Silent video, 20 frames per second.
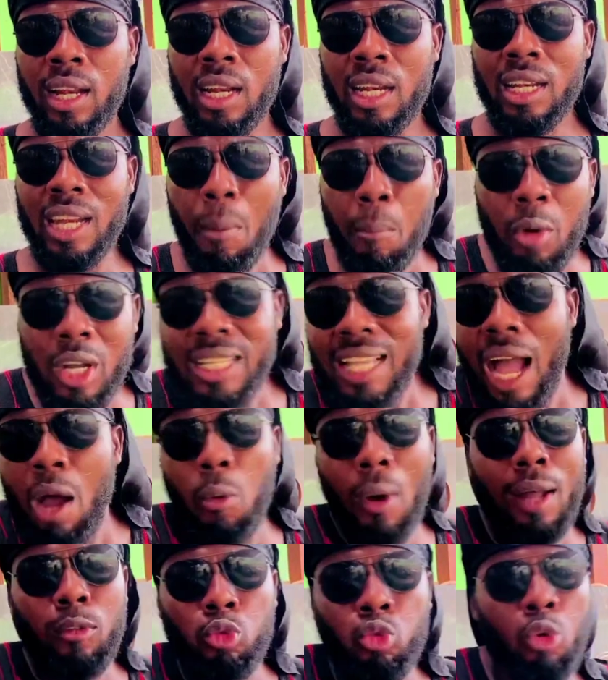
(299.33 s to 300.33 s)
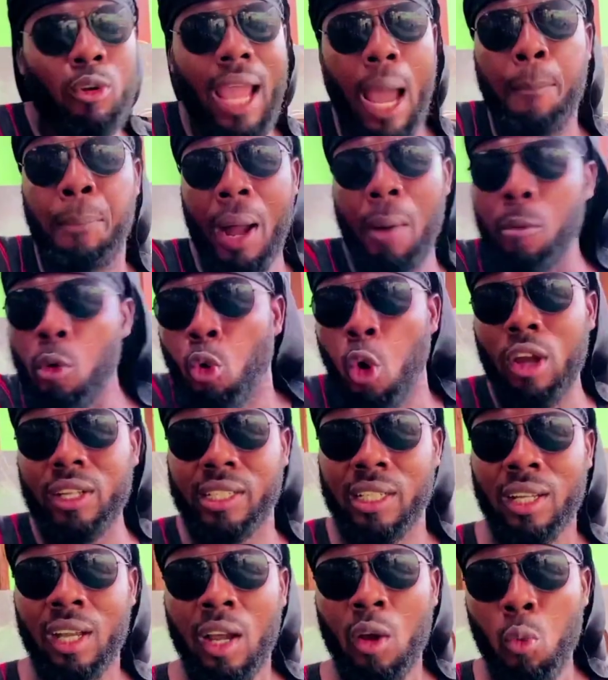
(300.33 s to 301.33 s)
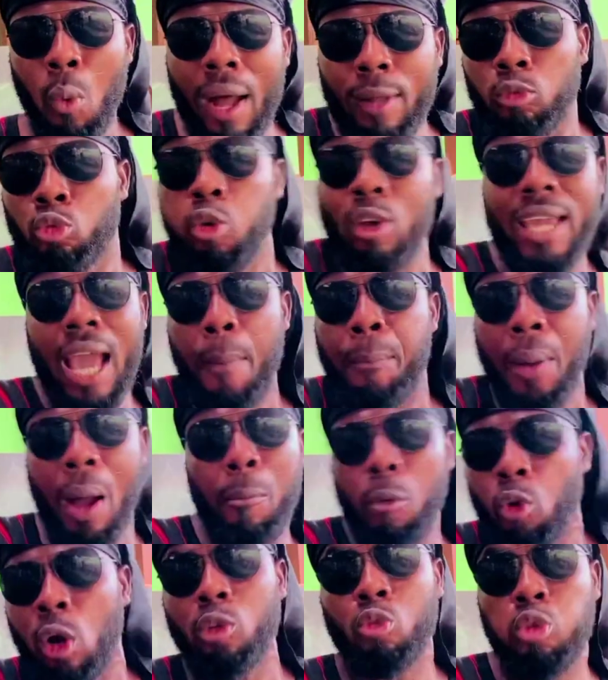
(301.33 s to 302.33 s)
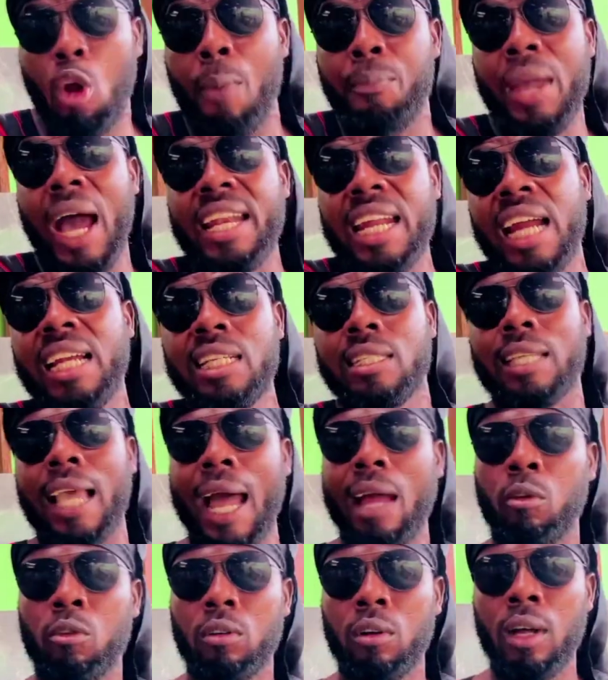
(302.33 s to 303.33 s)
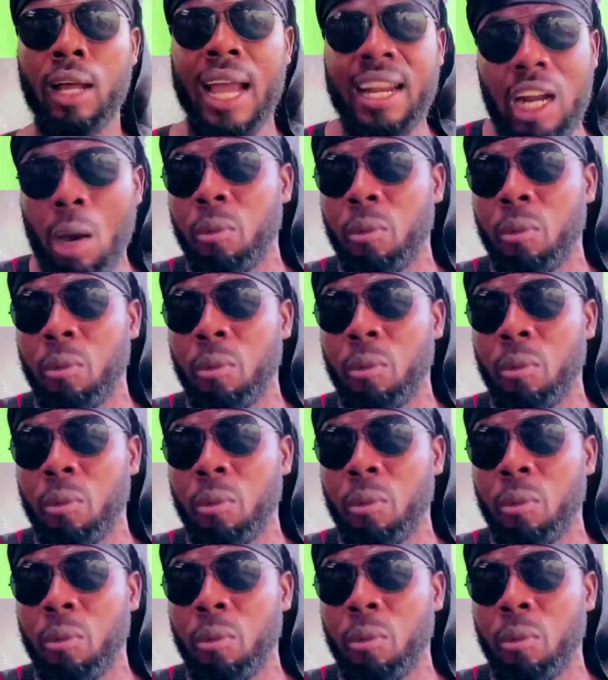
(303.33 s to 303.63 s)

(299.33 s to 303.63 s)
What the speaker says: na munya 1-2 ya pam coach 1-2 year pam ko club bi na niska no na